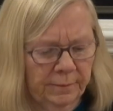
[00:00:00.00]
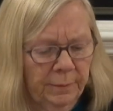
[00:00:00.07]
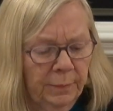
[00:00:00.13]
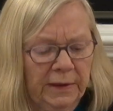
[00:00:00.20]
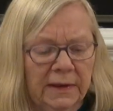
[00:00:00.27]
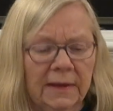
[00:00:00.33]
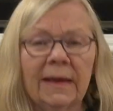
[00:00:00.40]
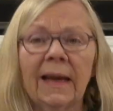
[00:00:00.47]

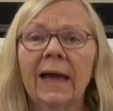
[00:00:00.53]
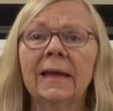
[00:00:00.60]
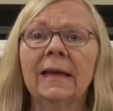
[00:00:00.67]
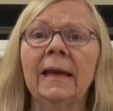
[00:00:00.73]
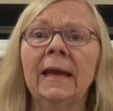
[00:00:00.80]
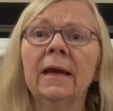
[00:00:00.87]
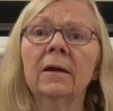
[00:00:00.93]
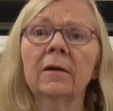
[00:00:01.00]
But
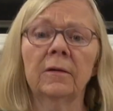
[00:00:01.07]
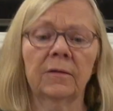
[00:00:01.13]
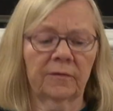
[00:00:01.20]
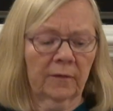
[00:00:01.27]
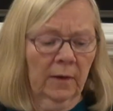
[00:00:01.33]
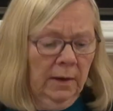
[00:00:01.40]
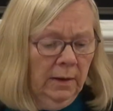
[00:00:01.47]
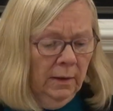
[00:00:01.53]
none hears.
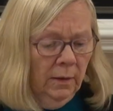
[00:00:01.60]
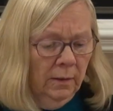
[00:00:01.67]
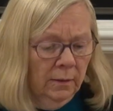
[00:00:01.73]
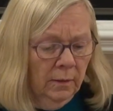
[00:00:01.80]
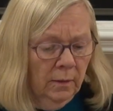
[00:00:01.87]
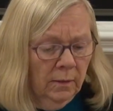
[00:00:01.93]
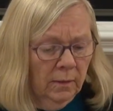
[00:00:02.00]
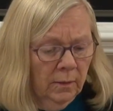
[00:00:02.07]

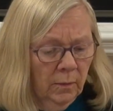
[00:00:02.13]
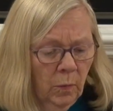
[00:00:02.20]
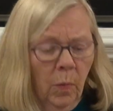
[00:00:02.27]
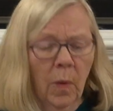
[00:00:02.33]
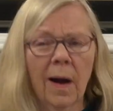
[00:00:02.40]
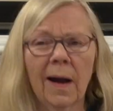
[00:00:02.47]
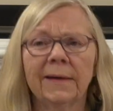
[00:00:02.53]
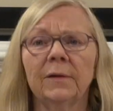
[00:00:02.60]

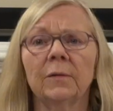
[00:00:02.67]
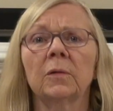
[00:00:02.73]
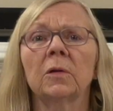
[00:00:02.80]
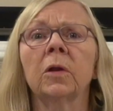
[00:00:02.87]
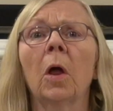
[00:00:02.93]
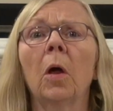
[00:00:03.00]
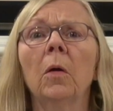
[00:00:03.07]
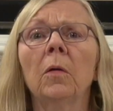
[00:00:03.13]
Why you
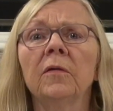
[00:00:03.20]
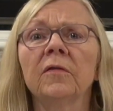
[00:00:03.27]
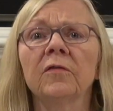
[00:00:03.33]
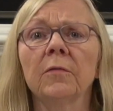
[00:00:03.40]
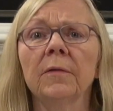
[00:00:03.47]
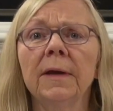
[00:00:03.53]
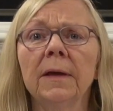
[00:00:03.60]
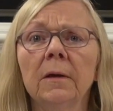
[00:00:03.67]
close
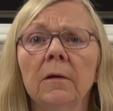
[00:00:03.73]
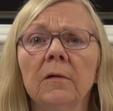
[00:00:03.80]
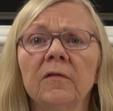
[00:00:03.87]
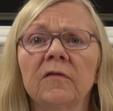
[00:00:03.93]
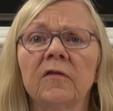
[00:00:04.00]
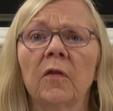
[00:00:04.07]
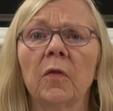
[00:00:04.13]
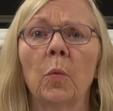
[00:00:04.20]
your ears
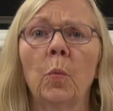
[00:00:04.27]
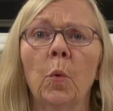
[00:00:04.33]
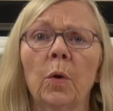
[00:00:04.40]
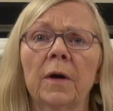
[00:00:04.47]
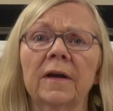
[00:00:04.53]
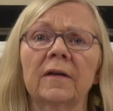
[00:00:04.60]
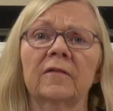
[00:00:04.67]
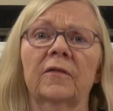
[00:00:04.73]
to the
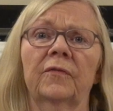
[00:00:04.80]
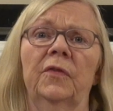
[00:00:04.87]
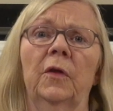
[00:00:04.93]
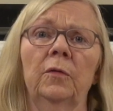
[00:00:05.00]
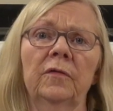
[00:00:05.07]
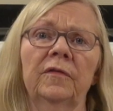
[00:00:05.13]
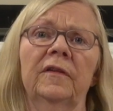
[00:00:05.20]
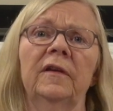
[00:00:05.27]
warnings of
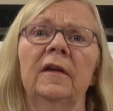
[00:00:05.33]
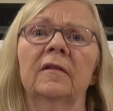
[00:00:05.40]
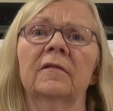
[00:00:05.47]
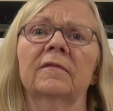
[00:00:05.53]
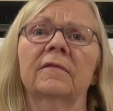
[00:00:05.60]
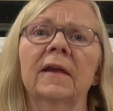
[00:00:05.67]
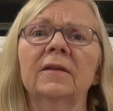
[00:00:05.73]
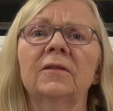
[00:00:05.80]
those he has
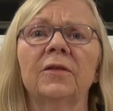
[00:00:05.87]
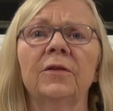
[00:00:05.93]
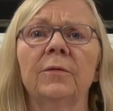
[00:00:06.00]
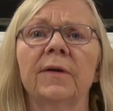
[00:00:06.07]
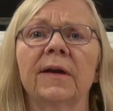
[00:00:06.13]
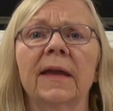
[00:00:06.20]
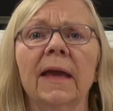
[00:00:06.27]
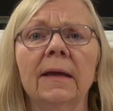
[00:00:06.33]
sent to you
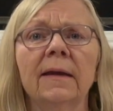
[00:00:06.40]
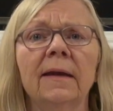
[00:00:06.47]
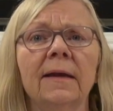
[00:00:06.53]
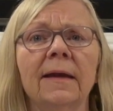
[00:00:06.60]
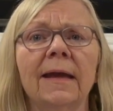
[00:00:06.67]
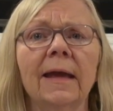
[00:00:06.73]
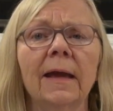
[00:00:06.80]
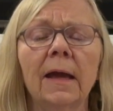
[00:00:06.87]
again and
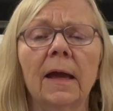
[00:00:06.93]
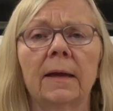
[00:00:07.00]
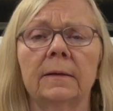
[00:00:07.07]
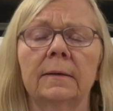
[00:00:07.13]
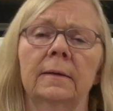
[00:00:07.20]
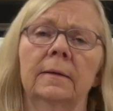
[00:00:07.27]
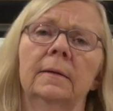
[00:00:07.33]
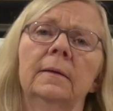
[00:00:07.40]

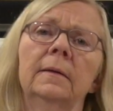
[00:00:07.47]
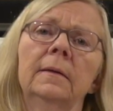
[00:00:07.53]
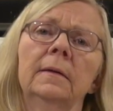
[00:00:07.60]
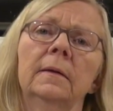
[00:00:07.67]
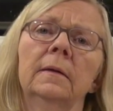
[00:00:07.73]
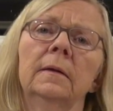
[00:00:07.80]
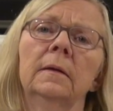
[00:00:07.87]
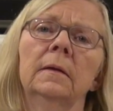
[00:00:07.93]
again.
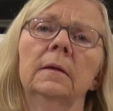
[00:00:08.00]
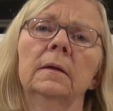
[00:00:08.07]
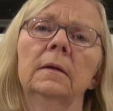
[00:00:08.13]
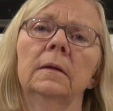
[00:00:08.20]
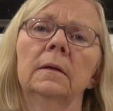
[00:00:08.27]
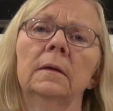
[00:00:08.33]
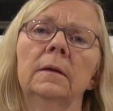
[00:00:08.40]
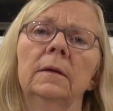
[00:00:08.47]

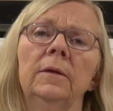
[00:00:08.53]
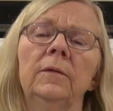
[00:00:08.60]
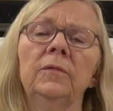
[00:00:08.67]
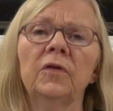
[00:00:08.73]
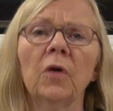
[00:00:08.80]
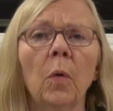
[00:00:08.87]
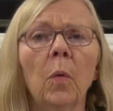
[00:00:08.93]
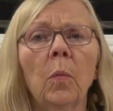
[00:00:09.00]
You
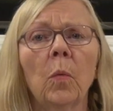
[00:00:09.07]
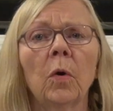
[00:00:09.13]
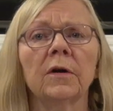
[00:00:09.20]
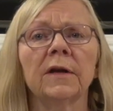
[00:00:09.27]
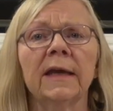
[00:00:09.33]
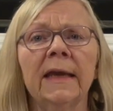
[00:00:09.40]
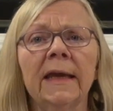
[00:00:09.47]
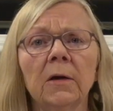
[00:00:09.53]
don't want
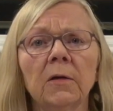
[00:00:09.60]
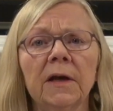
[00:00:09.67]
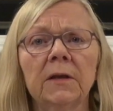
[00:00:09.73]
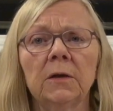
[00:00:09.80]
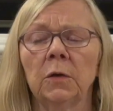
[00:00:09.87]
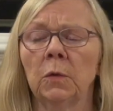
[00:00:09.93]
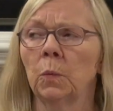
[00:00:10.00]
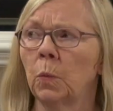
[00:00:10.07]
to hear it.
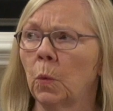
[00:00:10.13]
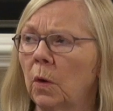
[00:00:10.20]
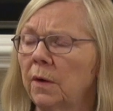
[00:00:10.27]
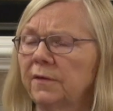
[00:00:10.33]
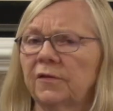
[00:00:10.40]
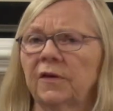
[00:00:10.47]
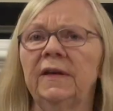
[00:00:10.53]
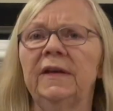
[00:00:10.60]
You
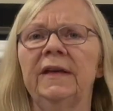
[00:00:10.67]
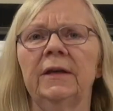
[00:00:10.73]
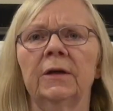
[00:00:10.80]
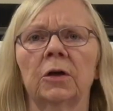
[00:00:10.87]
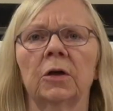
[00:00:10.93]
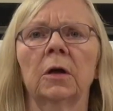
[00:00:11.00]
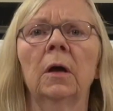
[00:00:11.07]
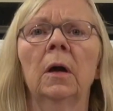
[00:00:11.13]
want to
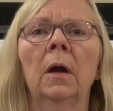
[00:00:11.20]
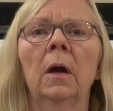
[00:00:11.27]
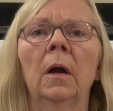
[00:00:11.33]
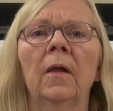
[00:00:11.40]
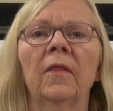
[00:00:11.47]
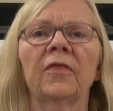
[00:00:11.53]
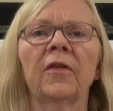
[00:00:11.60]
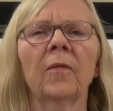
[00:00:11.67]
hear
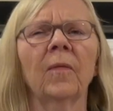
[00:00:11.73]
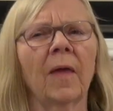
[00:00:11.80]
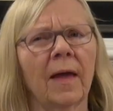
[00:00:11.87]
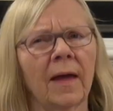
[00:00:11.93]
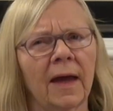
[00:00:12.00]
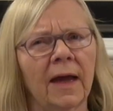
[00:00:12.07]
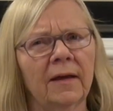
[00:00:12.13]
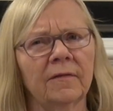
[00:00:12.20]
the
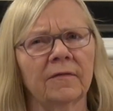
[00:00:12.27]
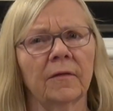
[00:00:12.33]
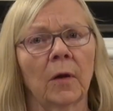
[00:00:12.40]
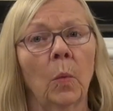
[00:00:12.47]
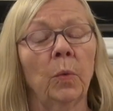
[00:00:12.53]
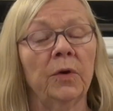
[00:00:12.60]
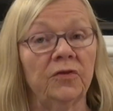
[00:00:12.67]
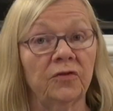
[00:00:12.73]
lies
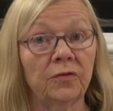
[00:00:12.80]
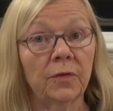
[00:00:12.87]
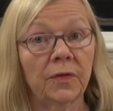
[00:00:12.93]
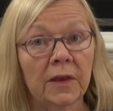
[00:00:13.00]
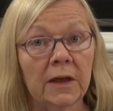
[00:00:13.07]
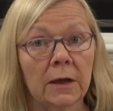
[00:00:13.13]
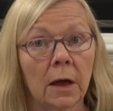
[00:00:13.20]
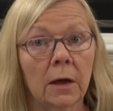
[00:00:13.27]
which you
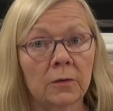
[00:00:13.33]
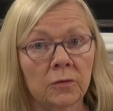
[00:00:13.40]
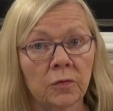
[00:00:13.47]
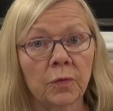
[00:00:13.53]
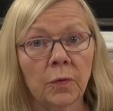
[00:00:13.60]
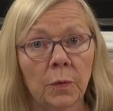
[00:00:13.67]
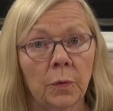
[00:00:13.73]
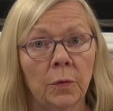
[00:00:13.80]
think are
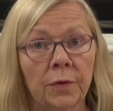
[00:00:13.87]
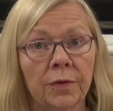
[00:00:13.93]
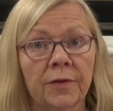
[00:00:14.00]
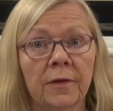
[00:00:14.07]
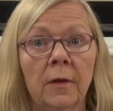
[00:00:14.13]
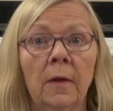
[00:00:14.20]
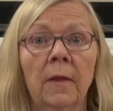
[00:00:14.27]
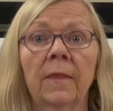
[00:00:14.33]
truth
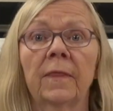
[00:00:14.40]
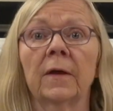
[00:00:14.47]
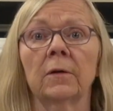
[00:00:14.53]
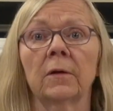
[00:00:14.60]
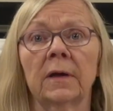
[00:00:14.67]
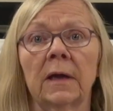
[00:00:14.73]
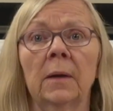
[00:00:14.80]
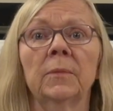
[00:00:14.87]
that
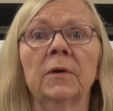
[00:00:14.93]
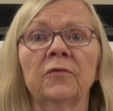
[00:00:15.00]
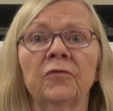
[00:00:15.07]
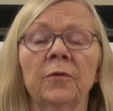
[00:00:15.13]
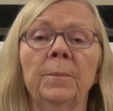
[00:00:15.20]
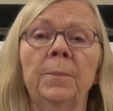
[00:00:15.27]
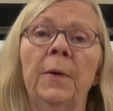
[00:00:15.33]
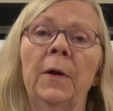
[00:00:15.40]
are coming
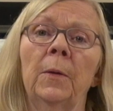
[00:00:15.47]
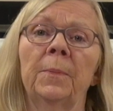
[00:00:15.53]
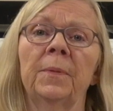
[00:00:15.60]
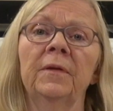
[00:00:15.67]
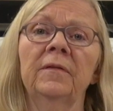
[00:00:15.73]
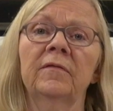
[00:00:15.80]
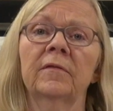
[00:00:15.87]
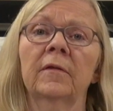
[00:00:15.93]
from
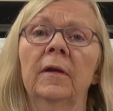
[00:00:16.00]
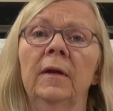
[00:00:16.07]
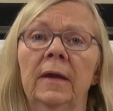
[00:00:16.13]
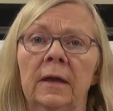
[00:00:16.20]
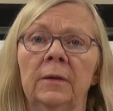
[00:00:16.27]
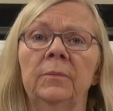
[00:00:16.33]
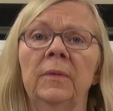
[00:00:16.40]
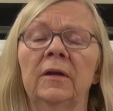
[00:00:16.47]
pulpits
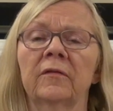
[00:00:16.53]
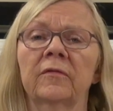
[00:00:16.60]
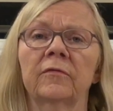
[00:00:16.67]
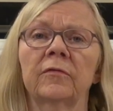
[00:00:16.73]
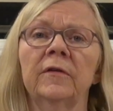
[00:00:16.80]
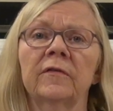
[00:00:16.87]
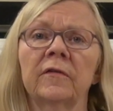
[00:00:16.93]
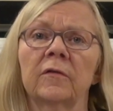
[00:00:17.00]
and
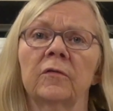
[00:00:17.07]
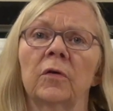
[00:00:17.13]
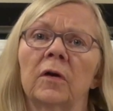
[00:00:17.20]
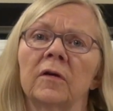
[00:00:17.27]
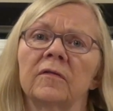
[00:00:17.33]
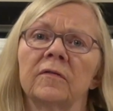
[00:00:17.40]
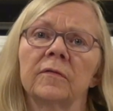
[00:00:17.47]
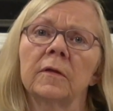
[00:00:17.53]
ministries
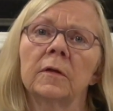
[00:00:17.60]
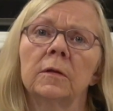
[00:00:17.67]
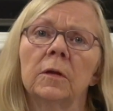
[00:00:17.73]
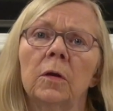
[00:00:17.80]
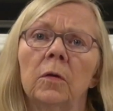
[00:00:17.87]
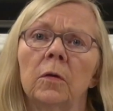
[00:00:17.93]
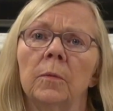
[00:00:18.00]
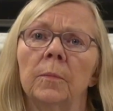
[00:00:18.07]
across the
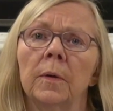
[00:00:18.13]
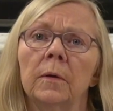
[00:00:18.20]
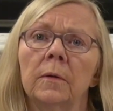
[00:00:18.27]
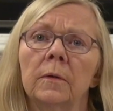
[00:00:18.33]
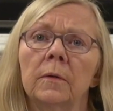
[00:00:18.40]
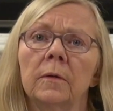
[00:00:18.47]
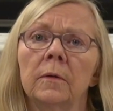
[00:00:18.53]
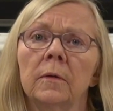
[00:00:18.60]
globe.
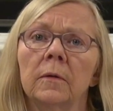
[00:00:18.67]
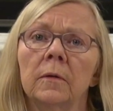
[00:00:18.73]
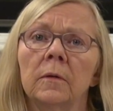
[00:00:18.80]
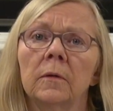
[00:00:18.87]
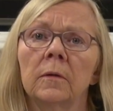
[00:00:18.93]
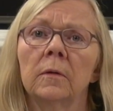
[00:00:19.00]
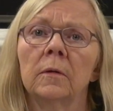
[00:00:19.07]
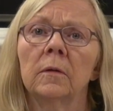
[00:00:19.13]

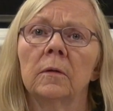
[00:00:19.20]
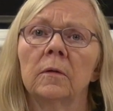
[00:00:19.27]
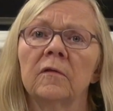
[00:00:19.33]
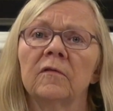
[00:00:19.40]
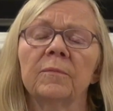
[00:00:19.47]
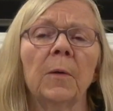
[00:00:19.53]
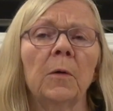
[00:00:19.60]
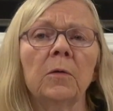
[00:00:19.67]

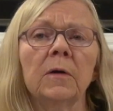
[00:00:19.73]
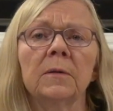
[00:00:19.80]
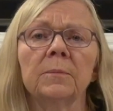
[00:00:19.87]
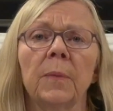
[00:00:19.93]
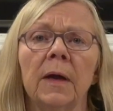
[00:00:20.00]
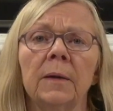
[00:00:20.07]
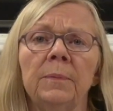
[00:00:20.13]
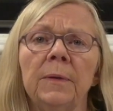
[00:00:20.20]
Spoken
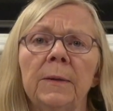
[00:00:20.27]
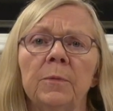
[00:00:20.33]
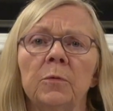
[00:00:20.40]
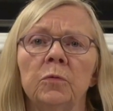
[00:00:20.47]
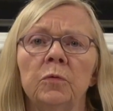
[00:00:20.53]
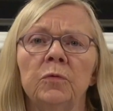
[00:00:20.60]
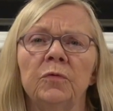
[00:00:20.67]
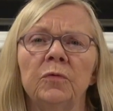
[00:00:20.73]
by people
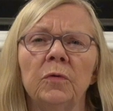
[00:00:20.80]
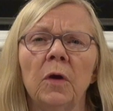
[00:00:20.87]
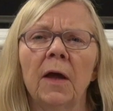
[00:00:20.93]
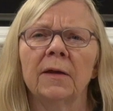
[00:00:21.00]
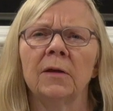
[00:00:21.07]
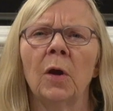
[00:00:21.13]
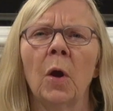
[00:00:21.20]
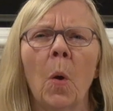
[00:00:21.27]
who do
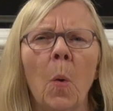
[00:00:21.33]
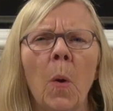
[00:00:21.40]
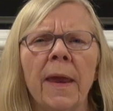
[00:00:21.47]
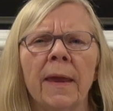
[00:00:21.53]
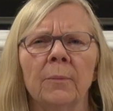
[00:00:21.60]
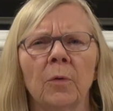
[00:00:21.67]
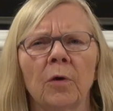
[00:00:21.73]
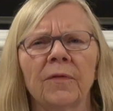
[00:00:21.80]
not know
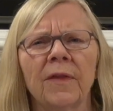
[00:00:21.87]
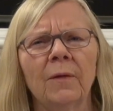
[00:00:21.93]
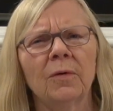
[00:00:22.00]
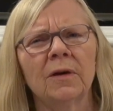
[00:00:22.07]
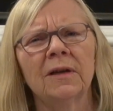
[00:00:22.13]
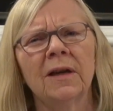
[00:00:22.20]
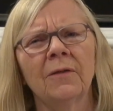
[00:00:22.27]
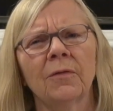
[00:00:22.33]
him, or they
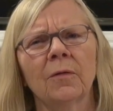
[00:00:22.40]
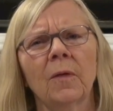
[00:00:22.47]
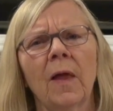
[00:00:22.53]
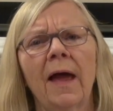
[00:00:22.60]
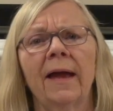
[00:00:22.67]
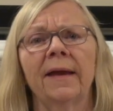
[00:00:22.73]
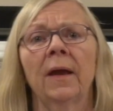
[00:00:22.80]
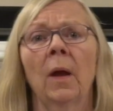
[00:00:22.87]
would never
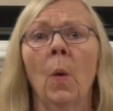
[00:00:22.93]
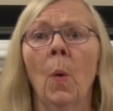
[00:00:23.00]
lie.